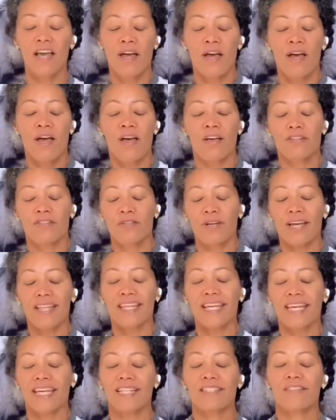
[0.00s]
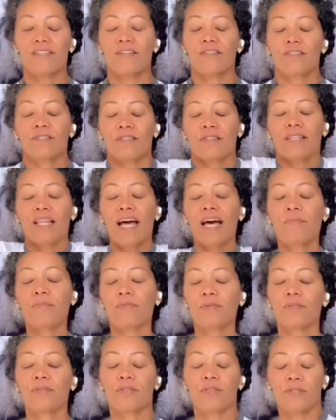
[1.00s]
Draw the hands onto the lap, roll the
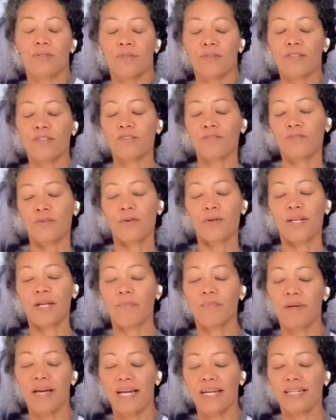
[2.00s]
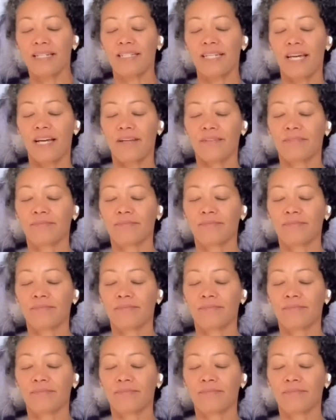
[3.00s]
shoulders forward, up, back, and down.